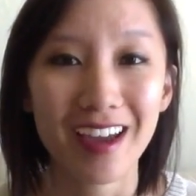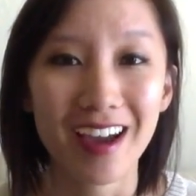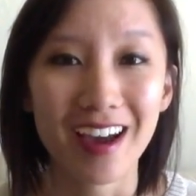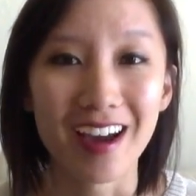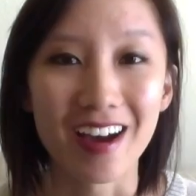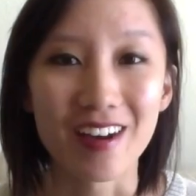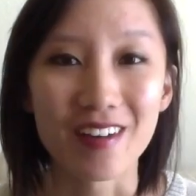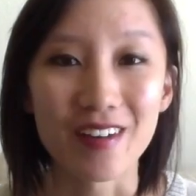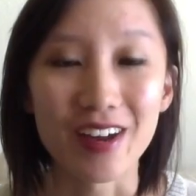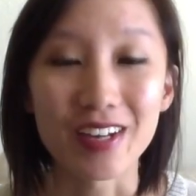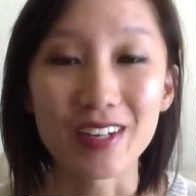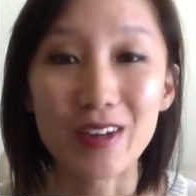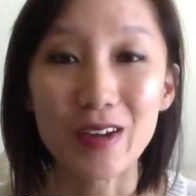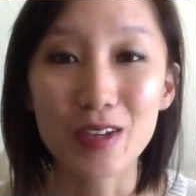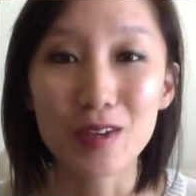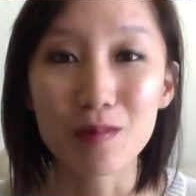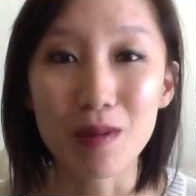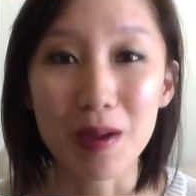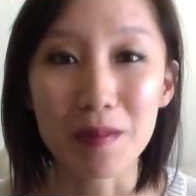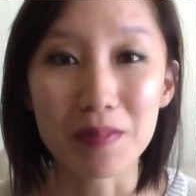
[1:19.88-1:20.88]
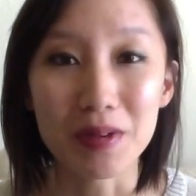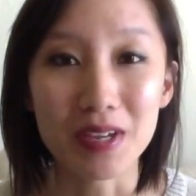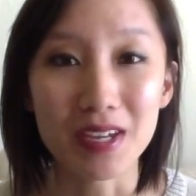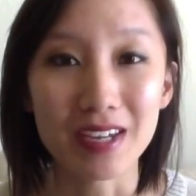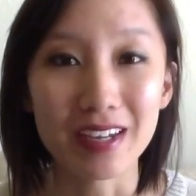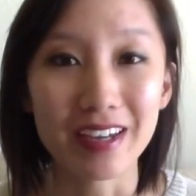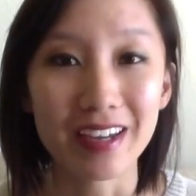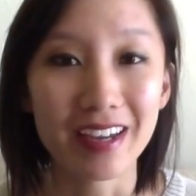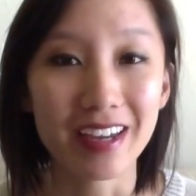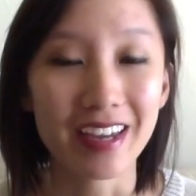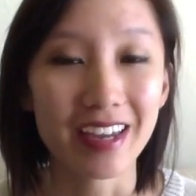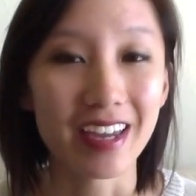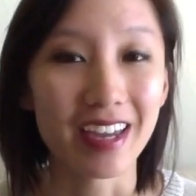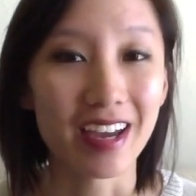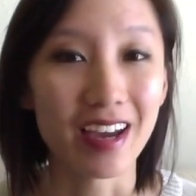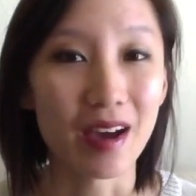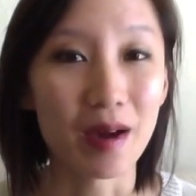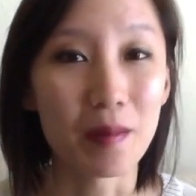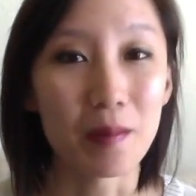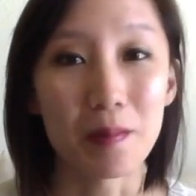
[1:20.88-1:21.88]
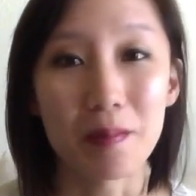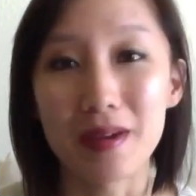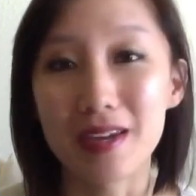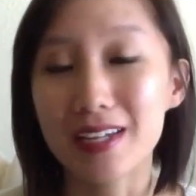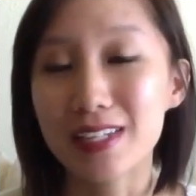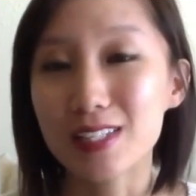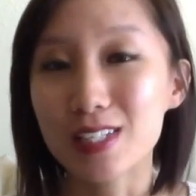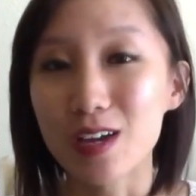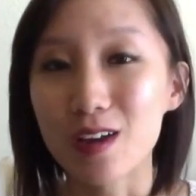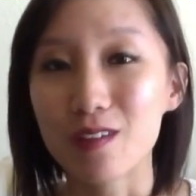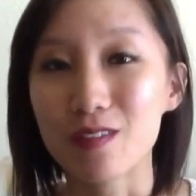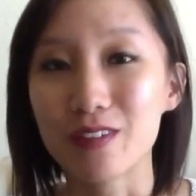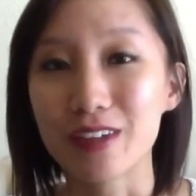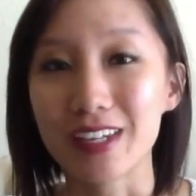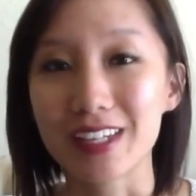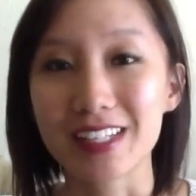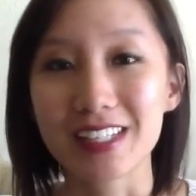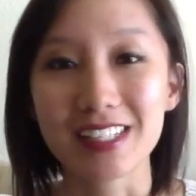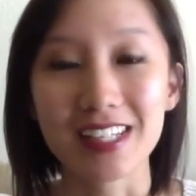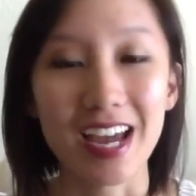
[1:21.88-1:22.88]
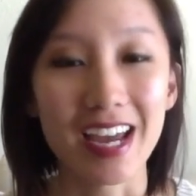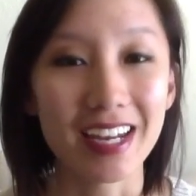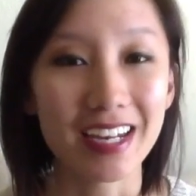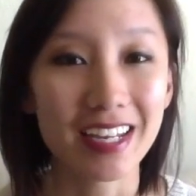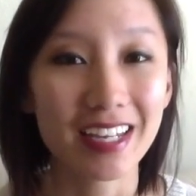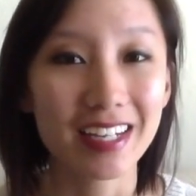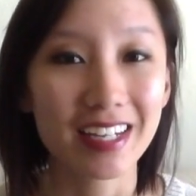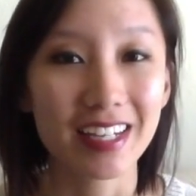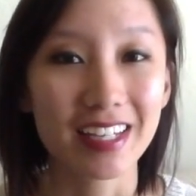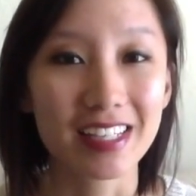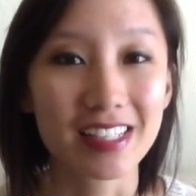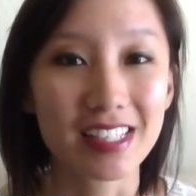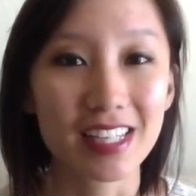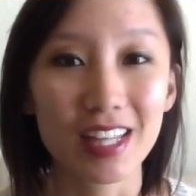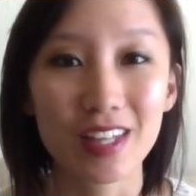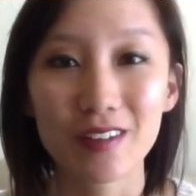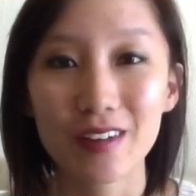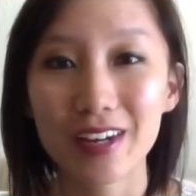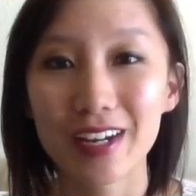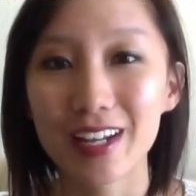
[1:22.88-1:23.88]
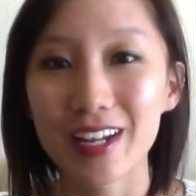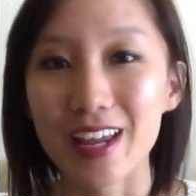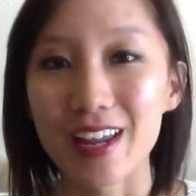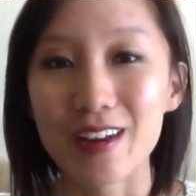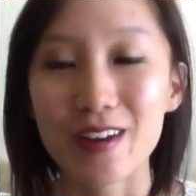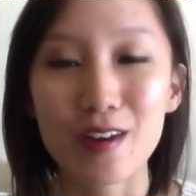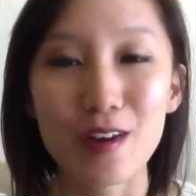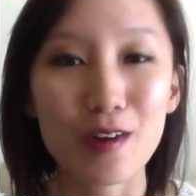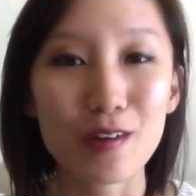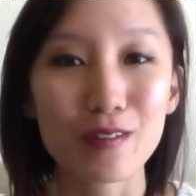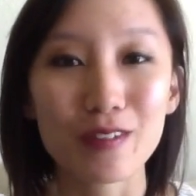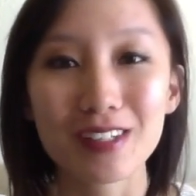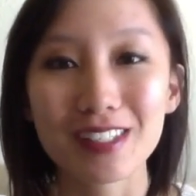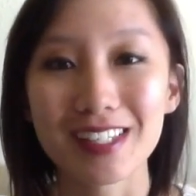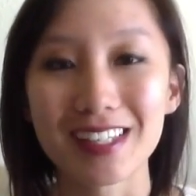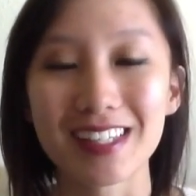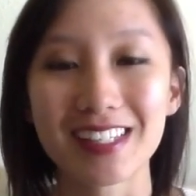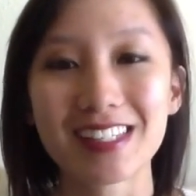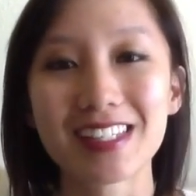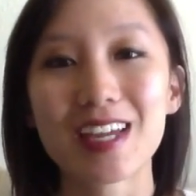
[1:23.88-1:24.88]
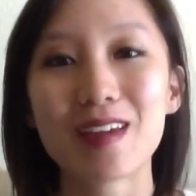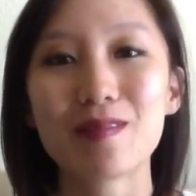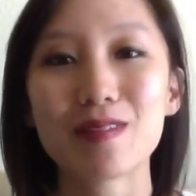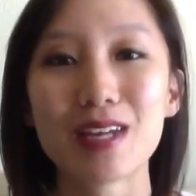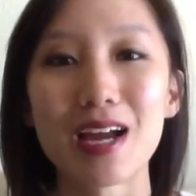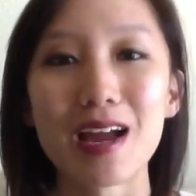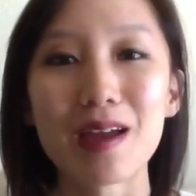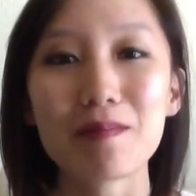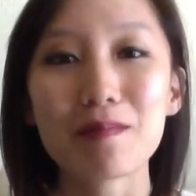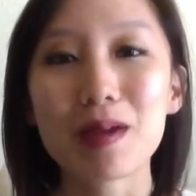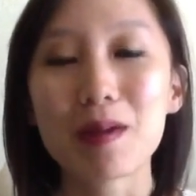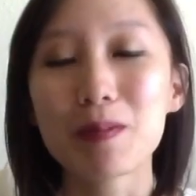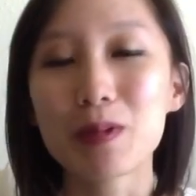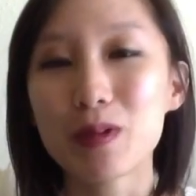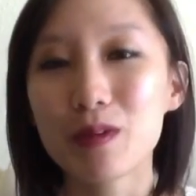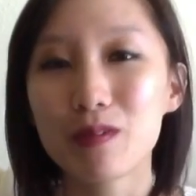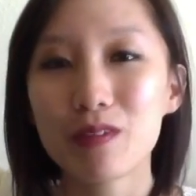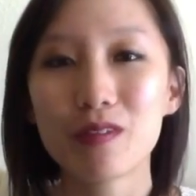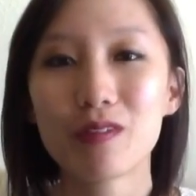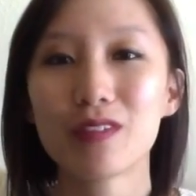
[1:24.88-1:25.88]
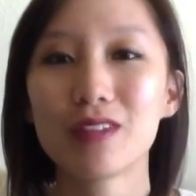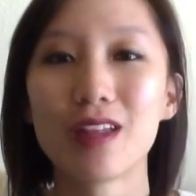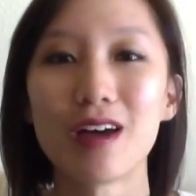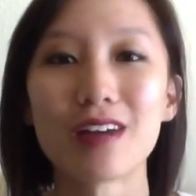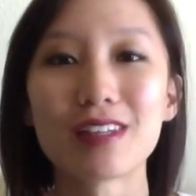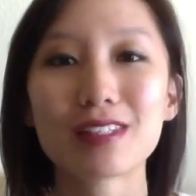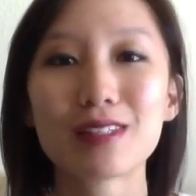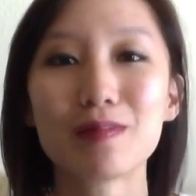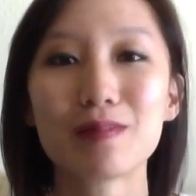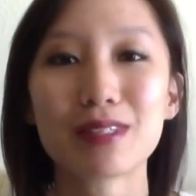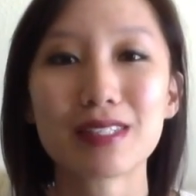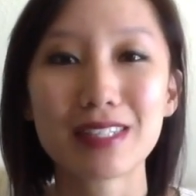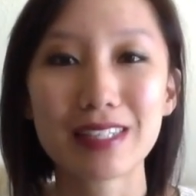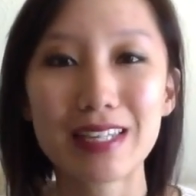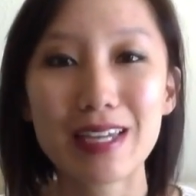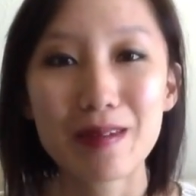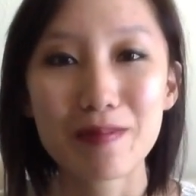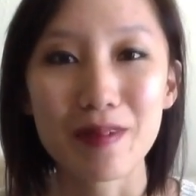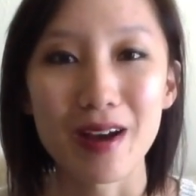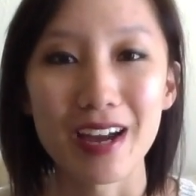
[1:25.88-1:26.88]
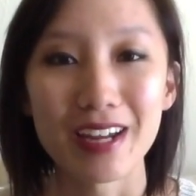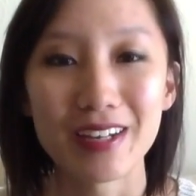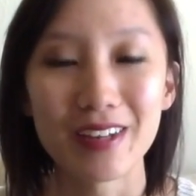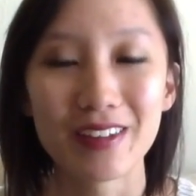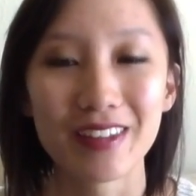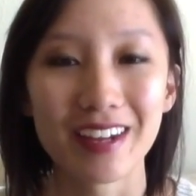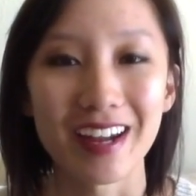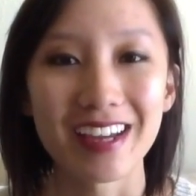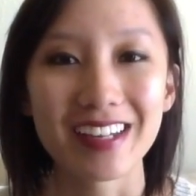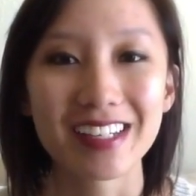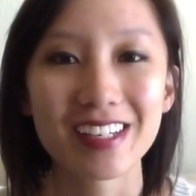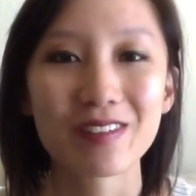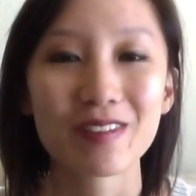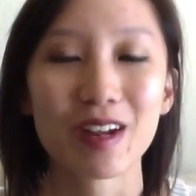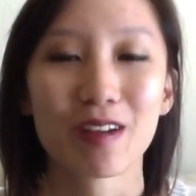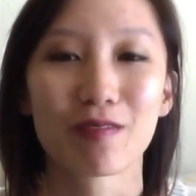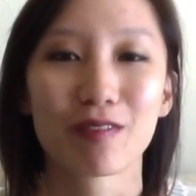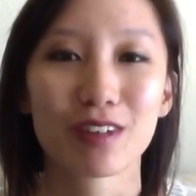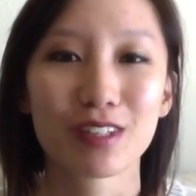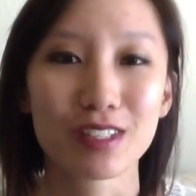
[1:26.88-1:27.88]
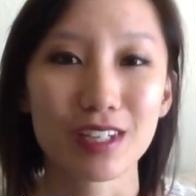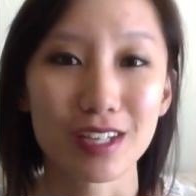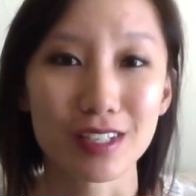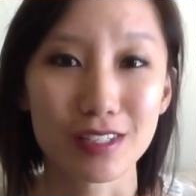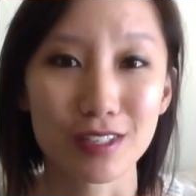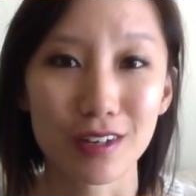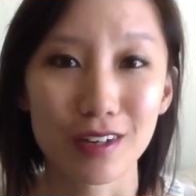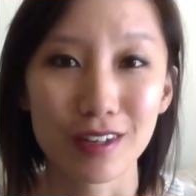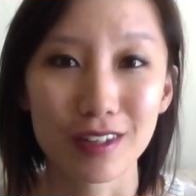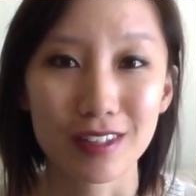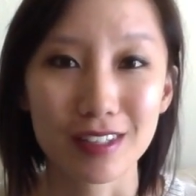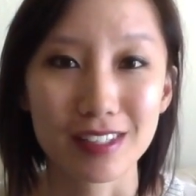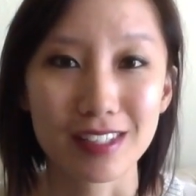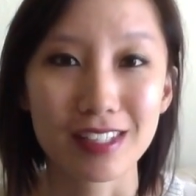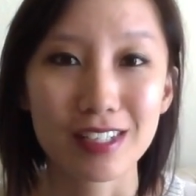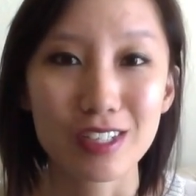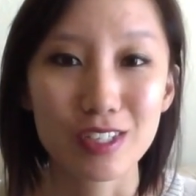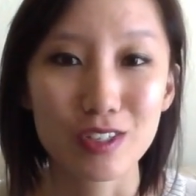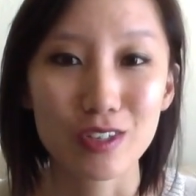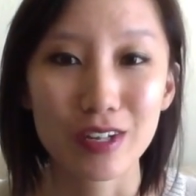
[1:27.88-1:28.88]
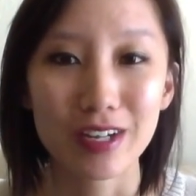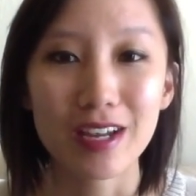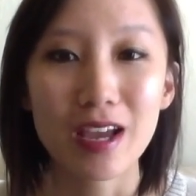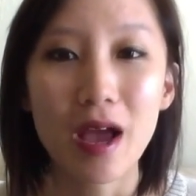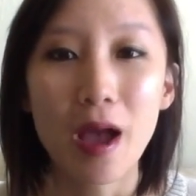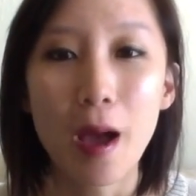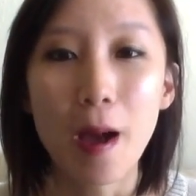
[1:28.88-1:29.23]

I know you might be a mix of excited, exhilarated, and nervous at the same time. Maybe you've even lost some sleep. I know that I did when I first got started in this industry.